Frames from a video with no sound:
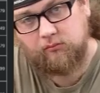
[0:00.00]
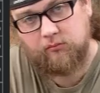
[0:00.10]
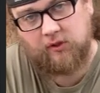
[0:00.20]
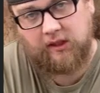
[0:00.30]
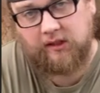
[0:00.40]

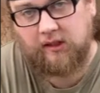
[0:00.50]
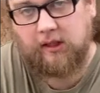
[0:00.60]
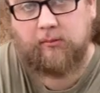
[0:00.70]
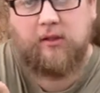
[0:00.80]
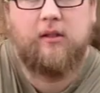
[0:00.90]
Try to get the
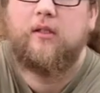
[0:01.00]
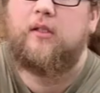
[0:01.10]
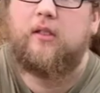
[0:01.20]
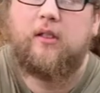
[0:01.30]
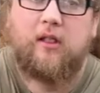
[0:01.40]
camera.
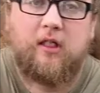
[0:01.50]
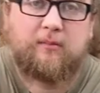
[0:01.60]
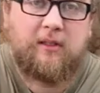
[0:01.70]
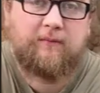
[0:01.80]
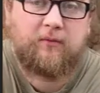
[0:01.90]
Here's
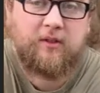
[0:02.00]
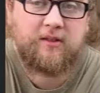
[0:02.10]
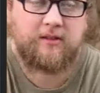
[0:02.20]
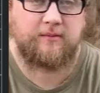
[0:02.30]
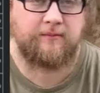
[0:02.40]
my invoice,